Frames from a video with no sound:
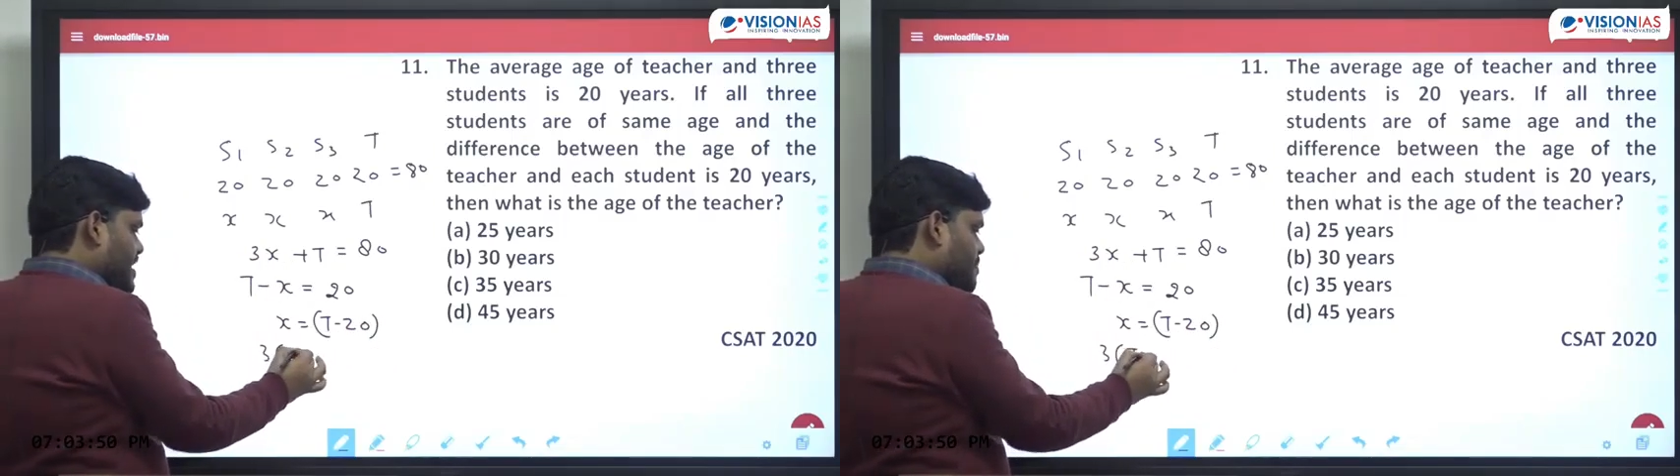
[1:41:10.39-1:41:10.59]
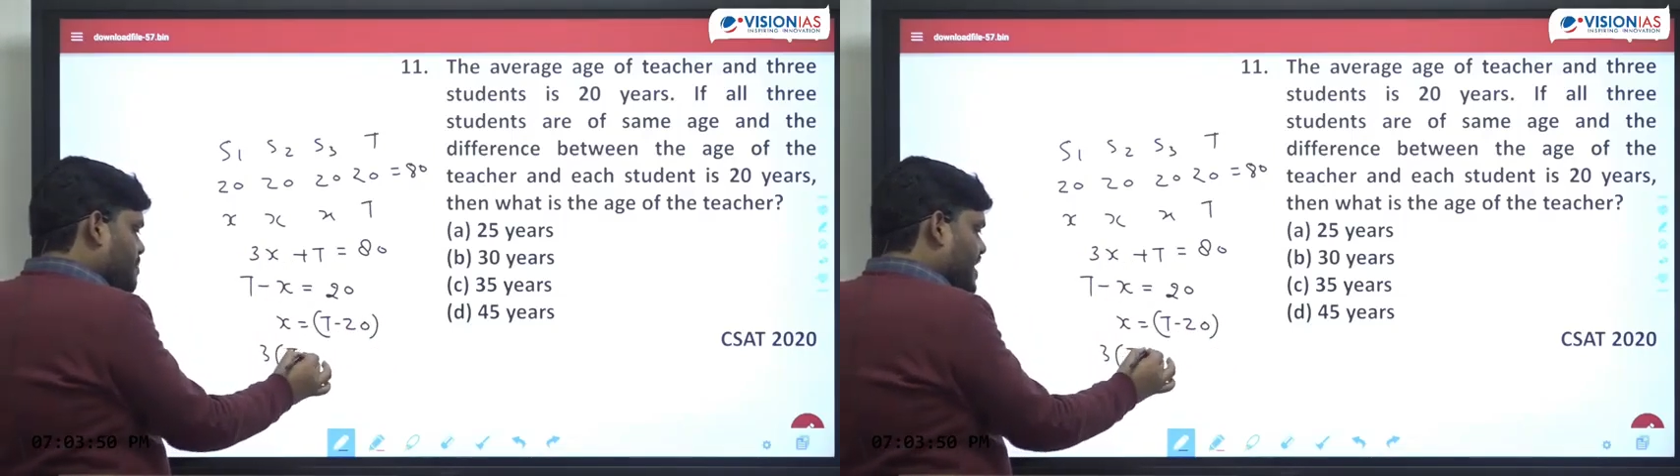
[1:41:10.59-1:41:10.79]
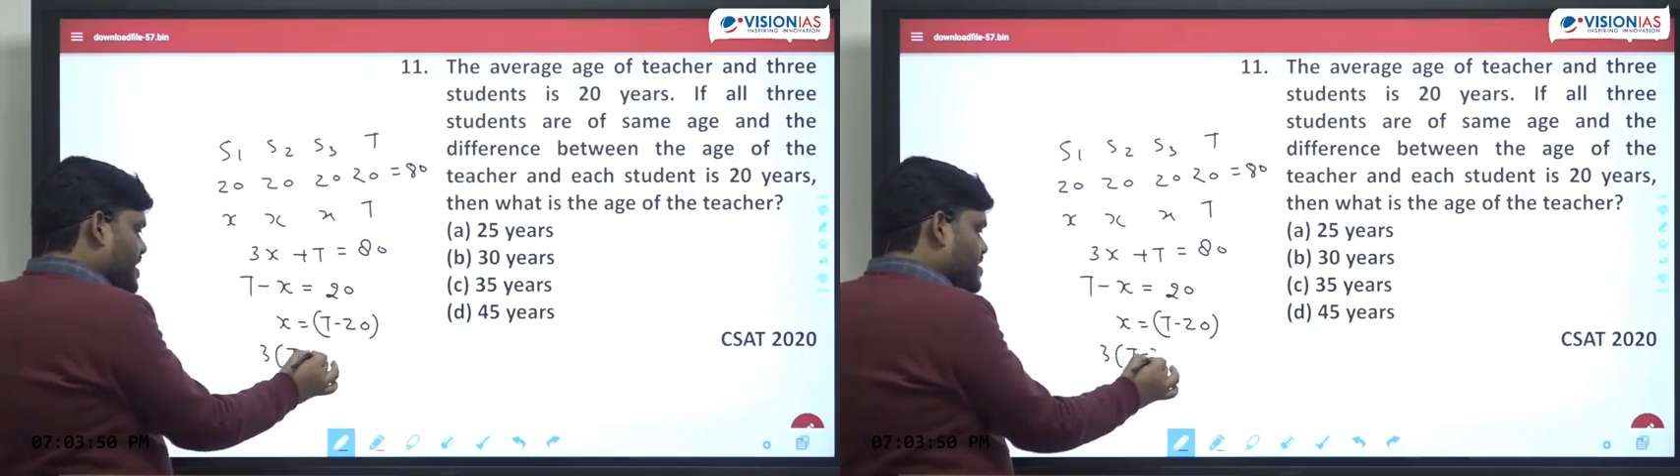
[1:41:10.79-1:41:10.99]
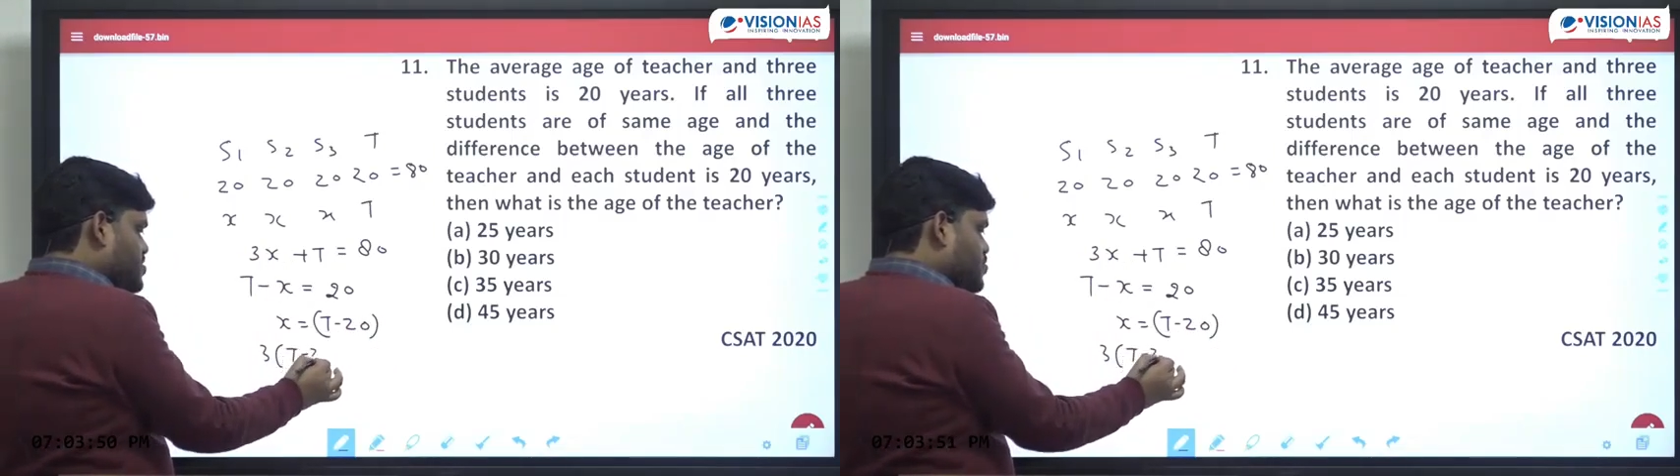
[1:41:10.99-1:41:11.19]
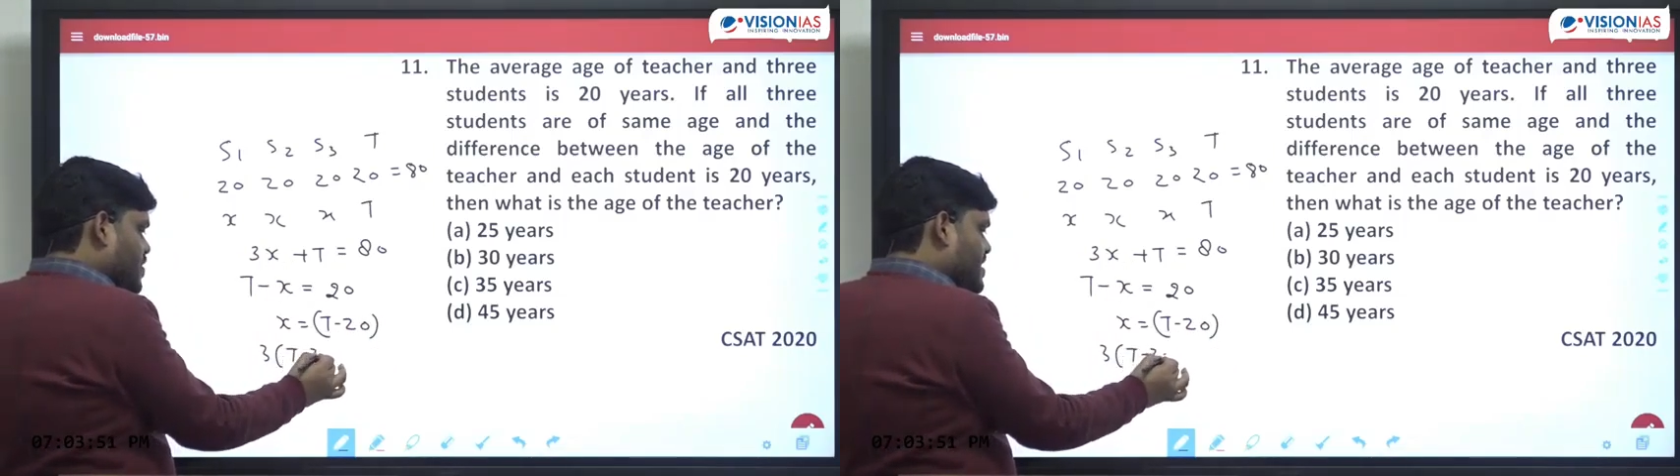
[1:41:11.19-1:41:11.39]
minus
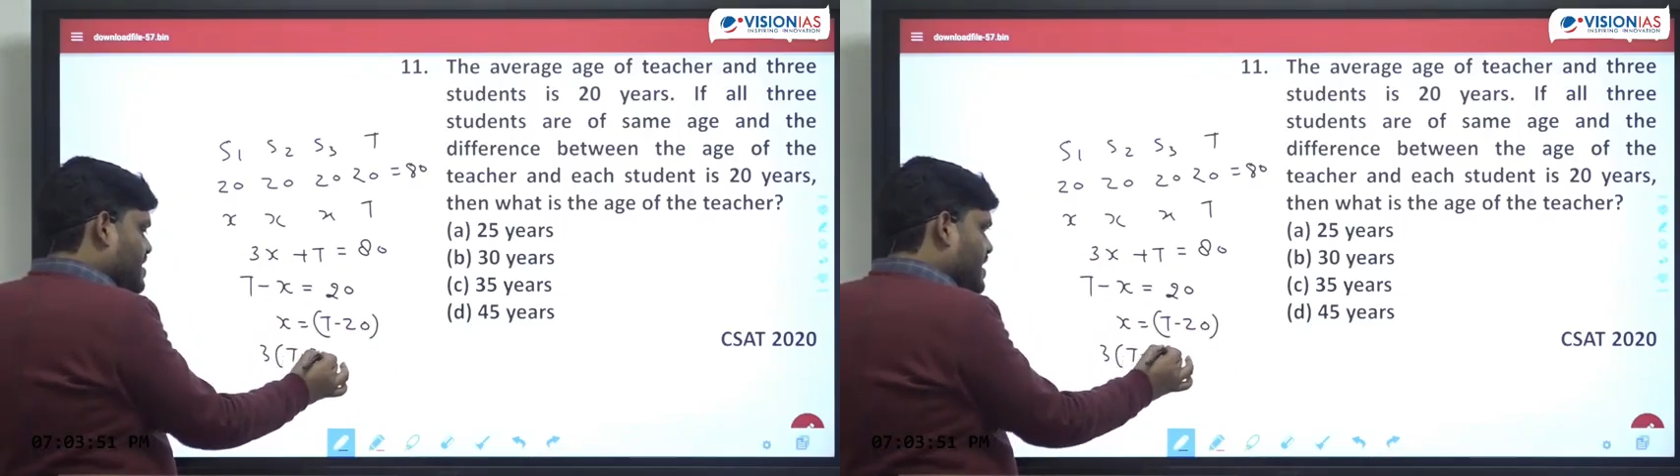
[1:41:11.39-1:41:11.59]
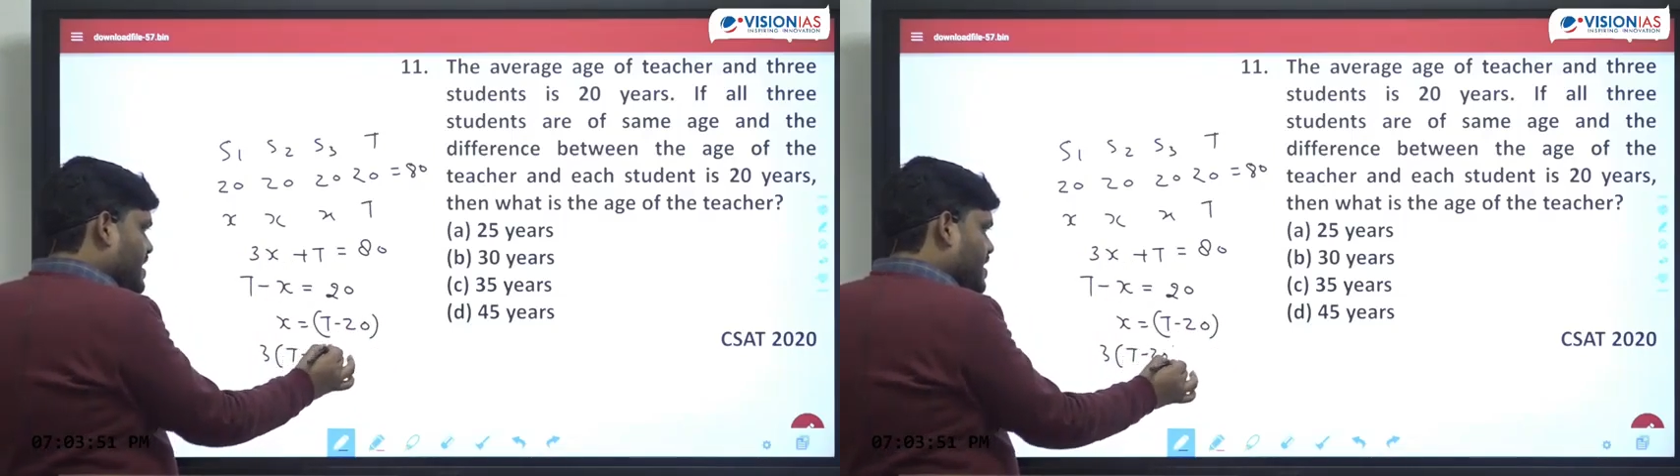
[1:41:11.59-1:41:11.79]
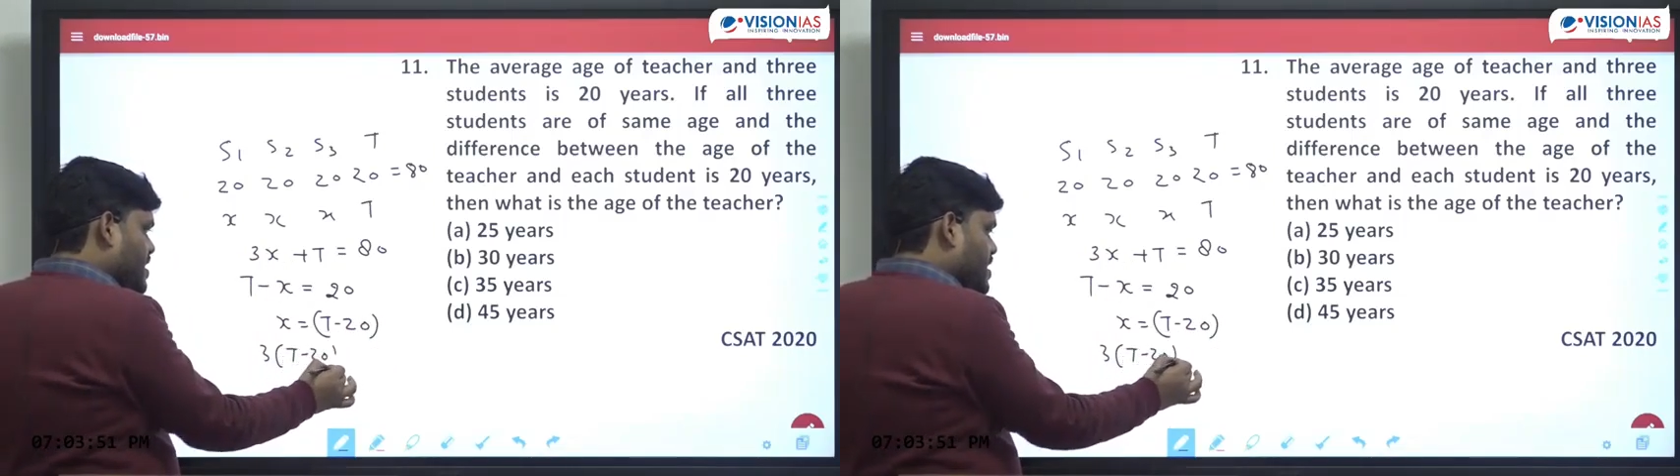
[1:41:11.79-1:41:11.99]
20